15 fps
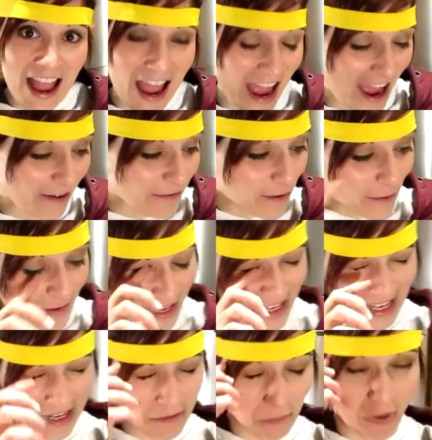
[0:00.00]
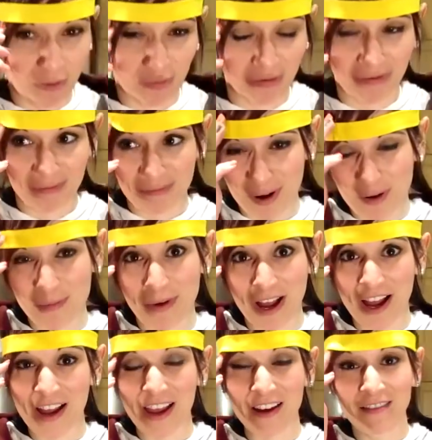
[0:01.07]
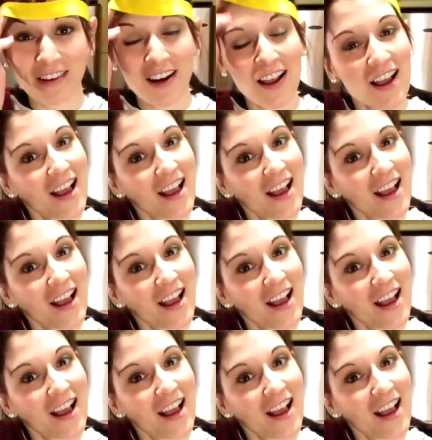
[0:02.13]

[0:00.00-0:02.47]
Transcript: after we eat, poke my eye out.